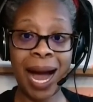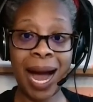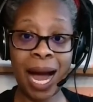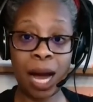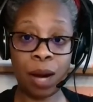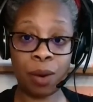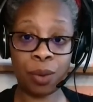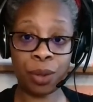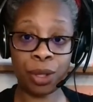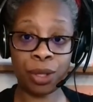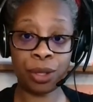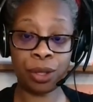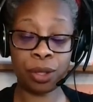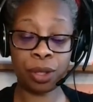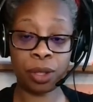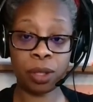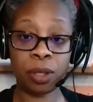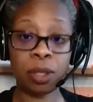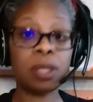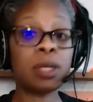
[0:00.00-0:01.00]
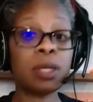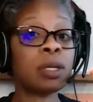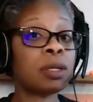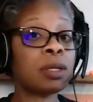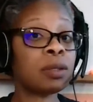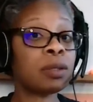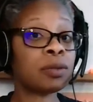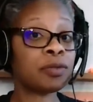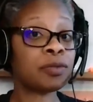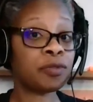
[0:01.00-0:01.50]
our
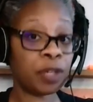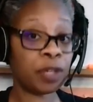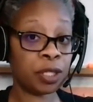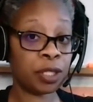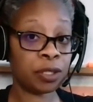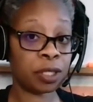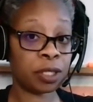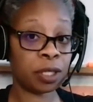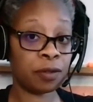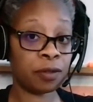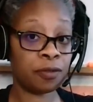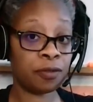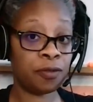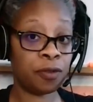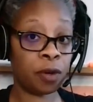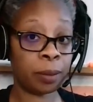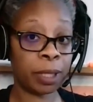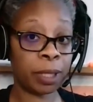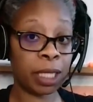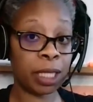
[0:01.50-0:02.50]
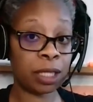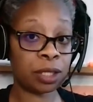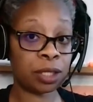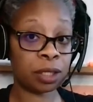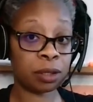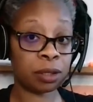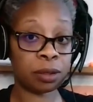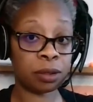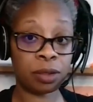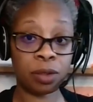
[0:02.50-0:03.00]
first
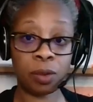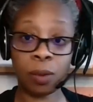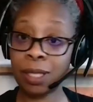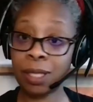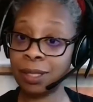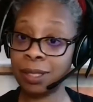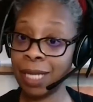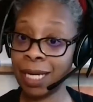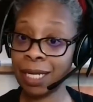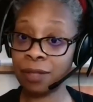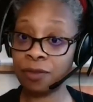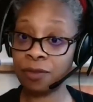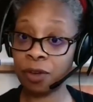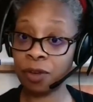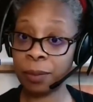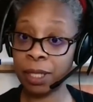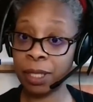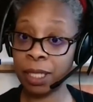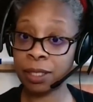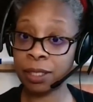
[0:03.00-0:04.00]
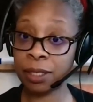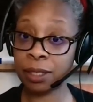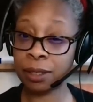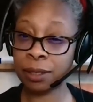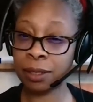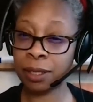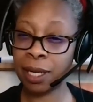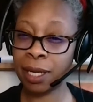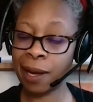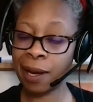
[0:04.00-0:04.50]
formulation to our second
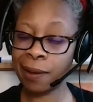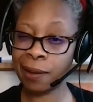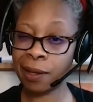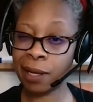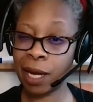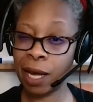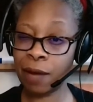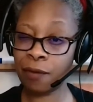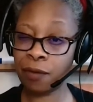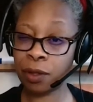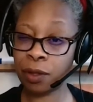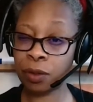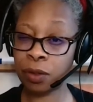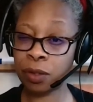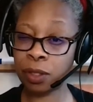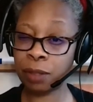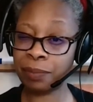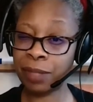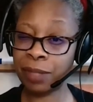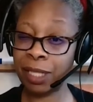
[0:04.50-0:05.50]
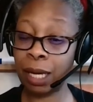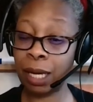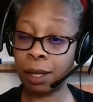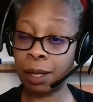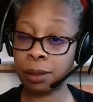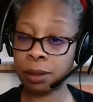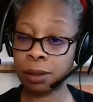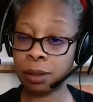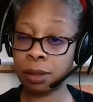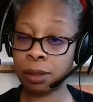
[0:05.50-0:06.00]
formulation, and then I have a little something
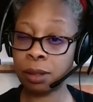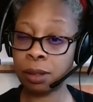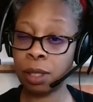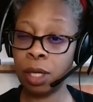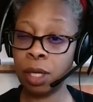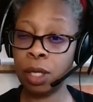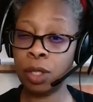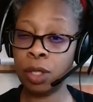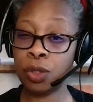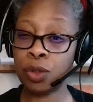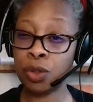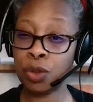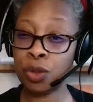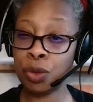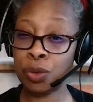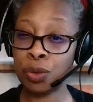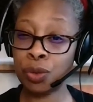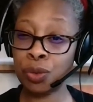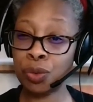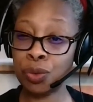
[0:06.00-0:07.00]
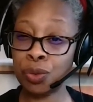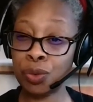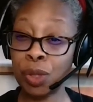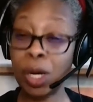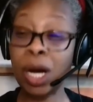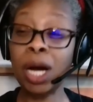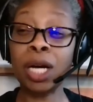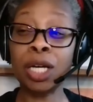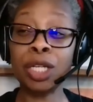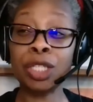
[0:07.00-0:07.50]
else to
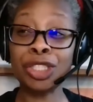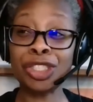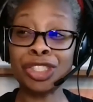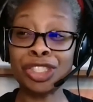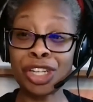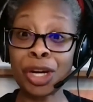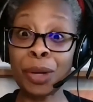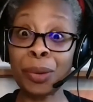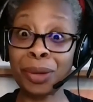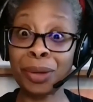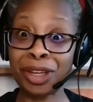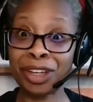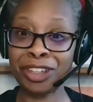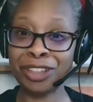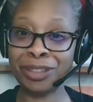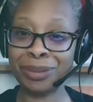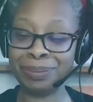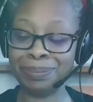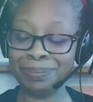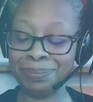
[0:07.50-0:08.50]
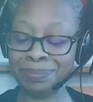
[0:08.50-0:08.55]
show you.